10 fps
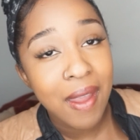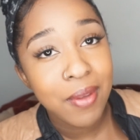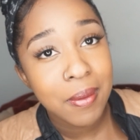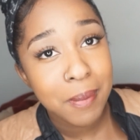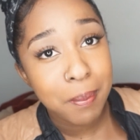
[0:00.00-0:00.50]
I
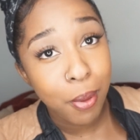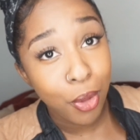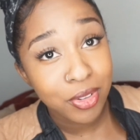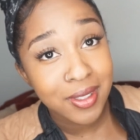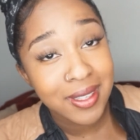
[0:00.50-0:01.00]
haven't been
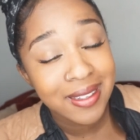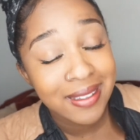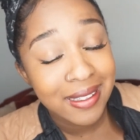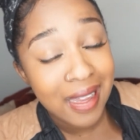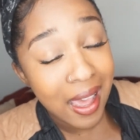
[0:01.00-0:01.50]
posted
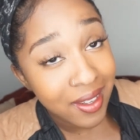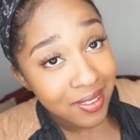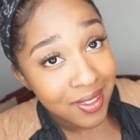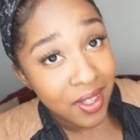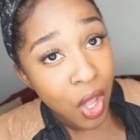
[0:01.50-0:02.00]
any
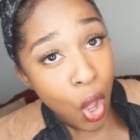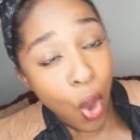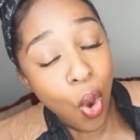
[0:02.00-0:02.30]
content